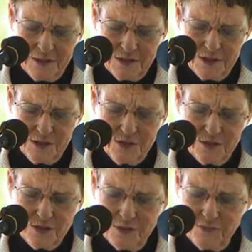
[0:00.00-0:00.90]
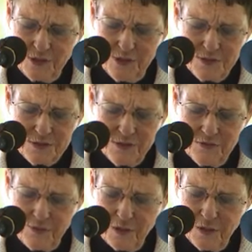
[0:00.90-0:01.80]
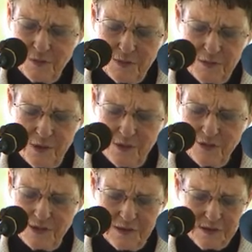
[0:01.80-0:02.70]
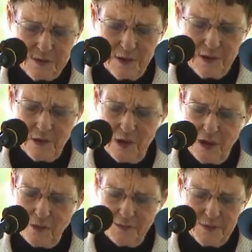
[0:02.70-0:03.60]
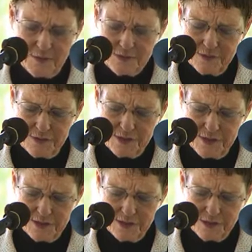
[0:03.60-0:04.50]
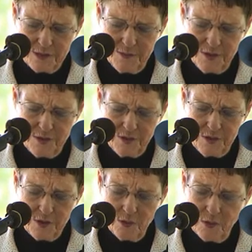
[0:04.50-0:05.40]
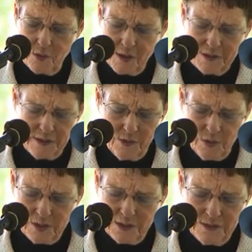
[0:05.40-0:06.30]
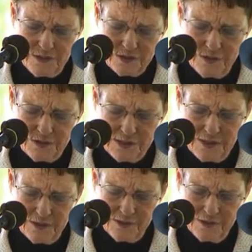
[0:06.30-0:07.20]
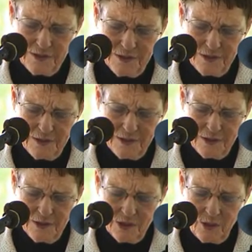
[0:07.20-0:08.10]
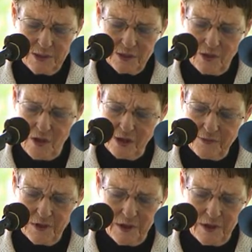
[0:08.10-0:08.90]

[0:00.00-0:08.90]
Continue to infuse and inform and motivate and inspire all members of the Genesis community who will one day work in this new center. Quicken all of our